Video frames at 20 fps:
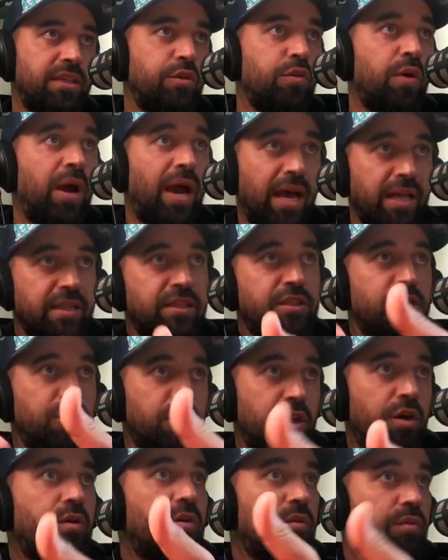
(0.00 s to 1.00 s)
You had to
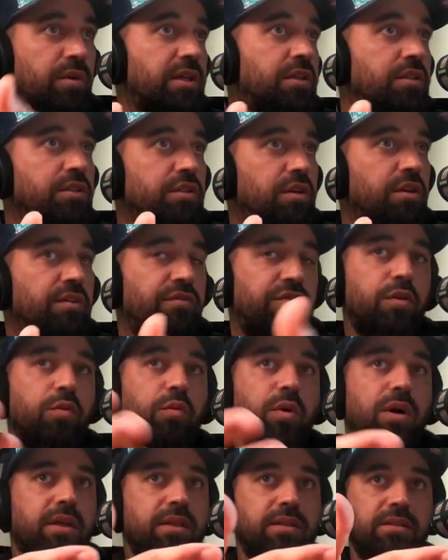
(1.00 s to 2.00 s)
know a realtor if you
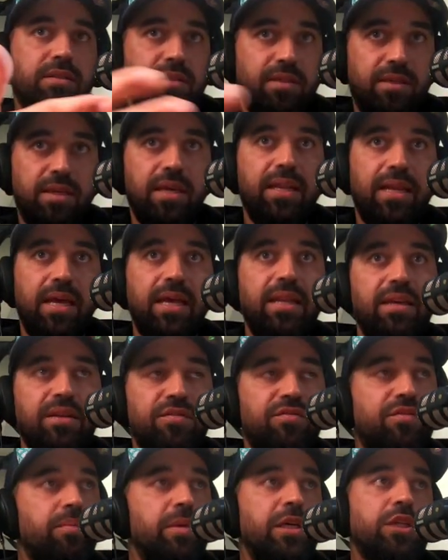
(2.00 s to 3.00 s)
wanted to get any
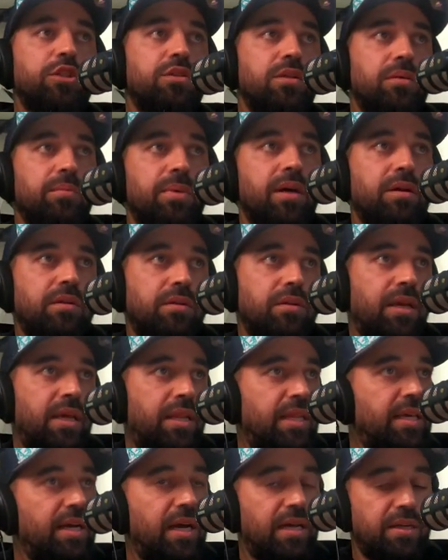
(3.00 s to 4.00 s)
information about
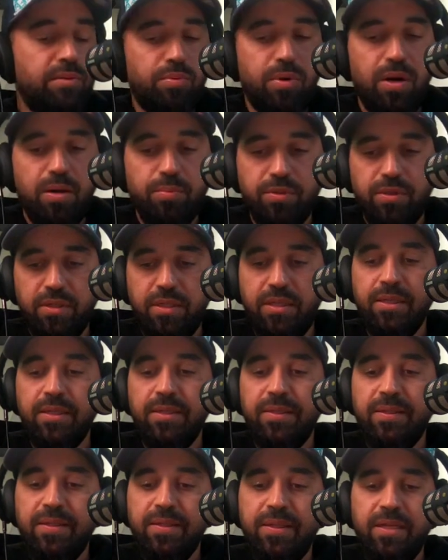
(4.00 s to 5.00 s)
any kind of property.
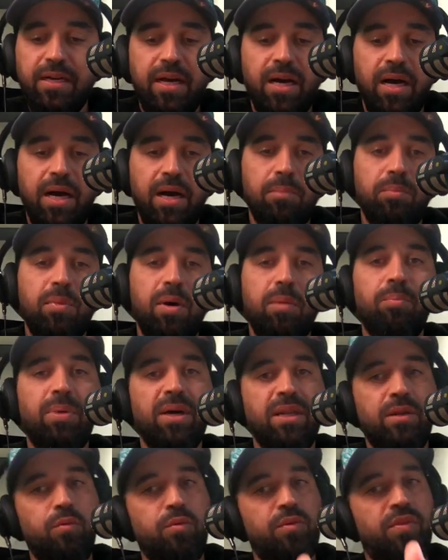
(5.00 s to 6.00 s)
Um,
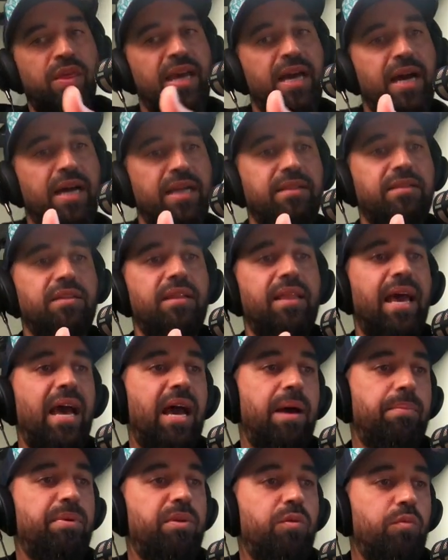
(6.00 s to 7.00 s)
but they got into the
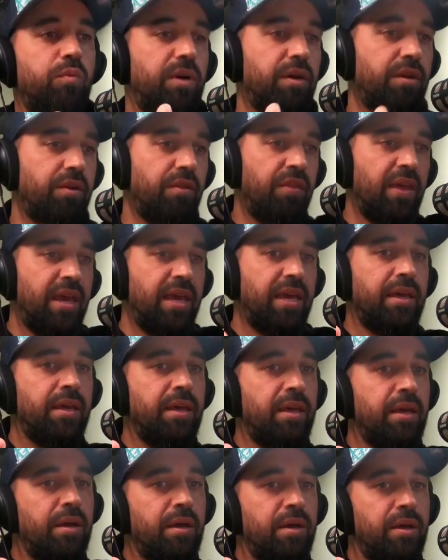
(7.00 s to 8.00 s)
habit where they
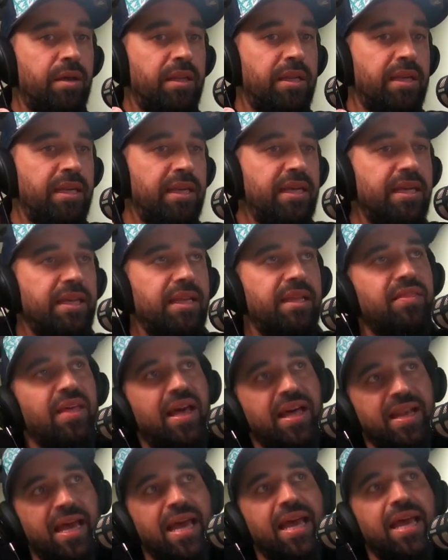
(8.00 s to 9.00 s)
needed
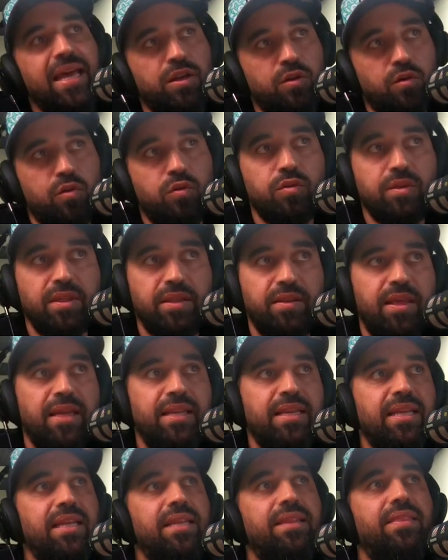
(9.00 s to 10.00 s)
that hand holding, they
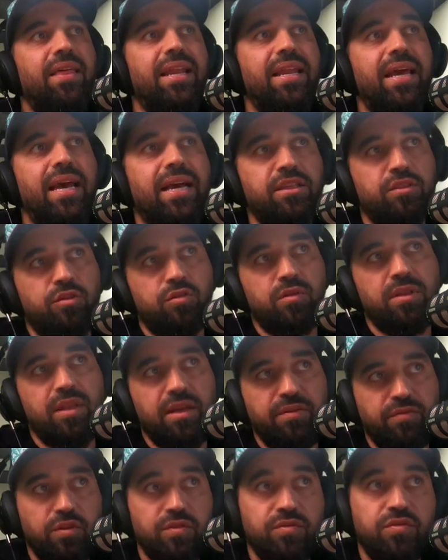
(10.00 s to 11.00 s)
needed that extra
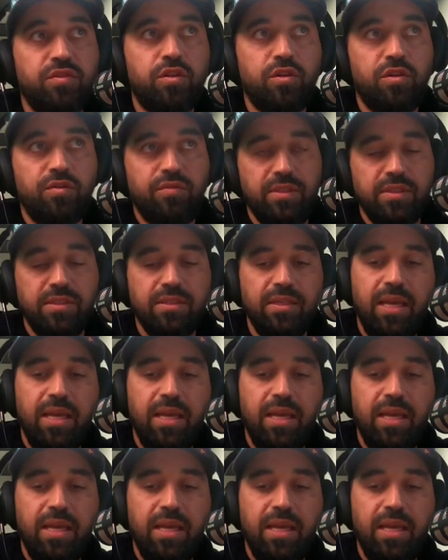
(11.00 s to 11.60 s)
level of service.